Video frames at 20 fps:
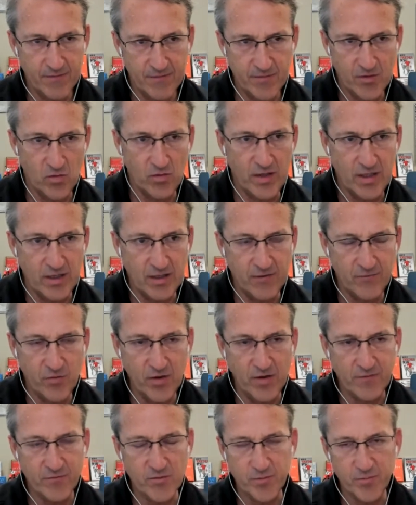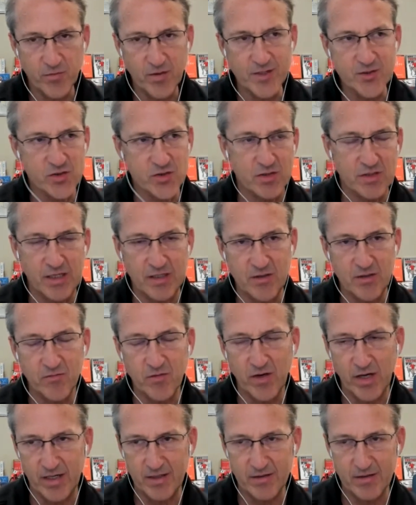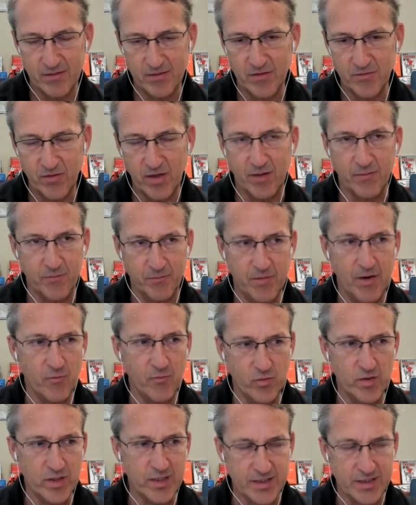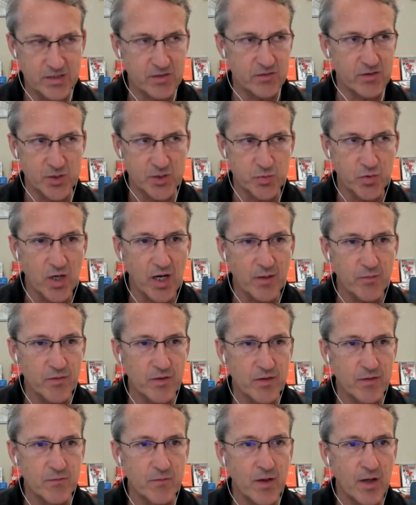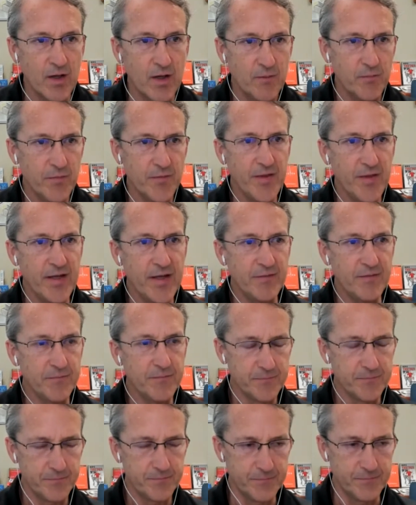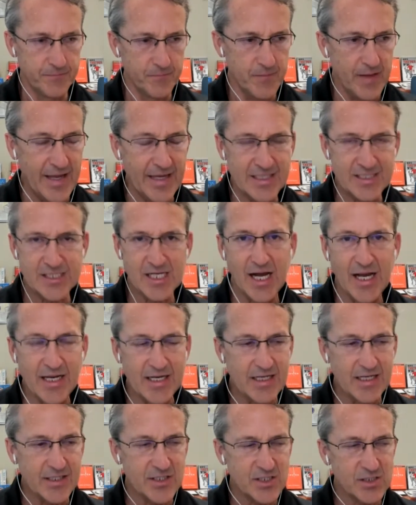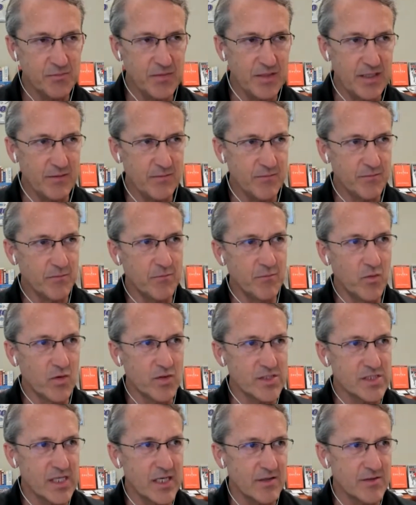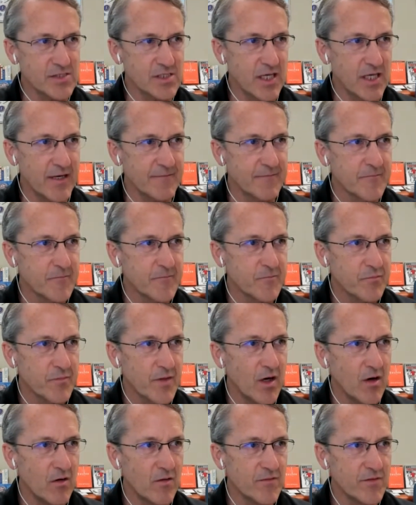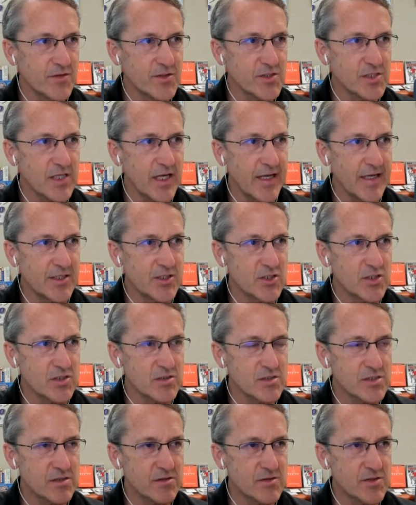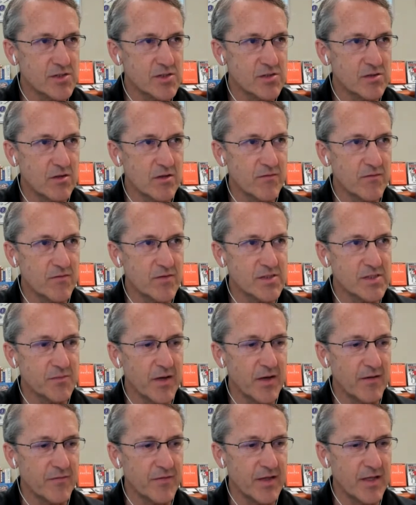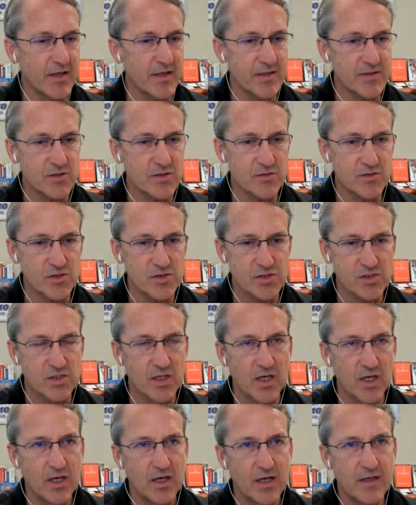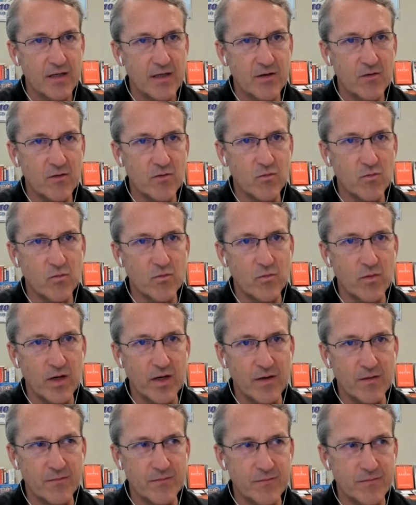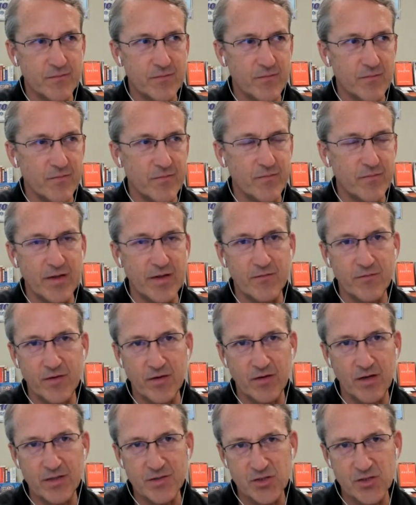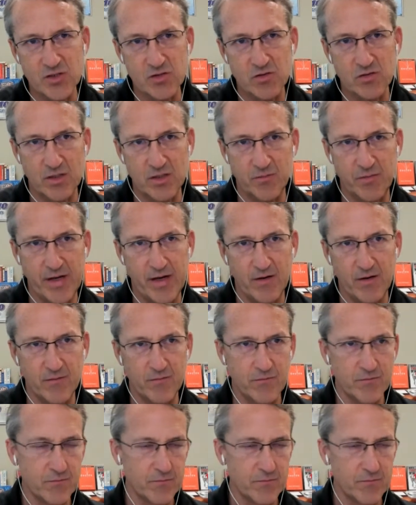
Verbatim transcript: you know if you have depression then you've got a you've got a, a really serious problem but then anxiety to me more sounds like oh they're just anxious they're just nervous about things they're just you know um, they're, they're uncertain about